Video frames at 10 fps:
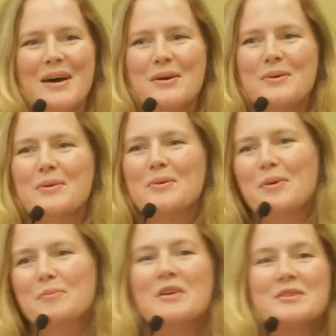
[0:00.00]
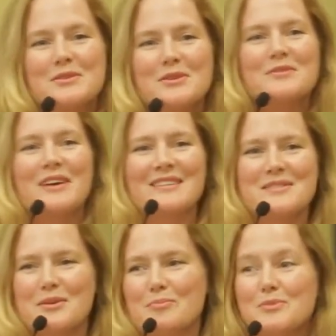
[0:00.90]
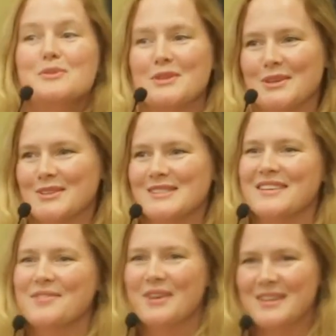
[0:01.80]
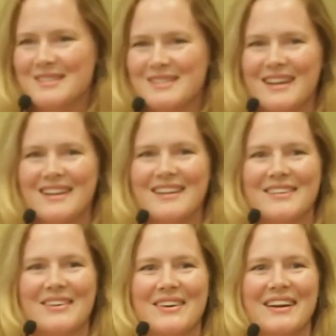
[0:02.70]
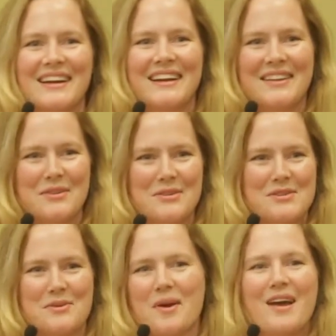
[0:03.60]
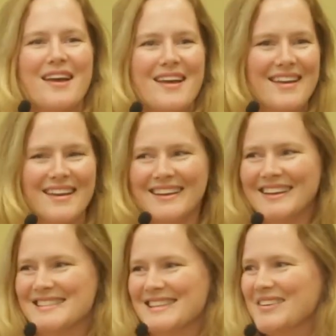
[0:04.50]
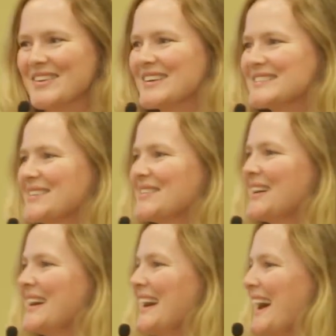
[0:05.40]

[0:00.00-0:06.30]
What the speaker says: who will serve as your boosters if you get stuck or lose your way, etc. So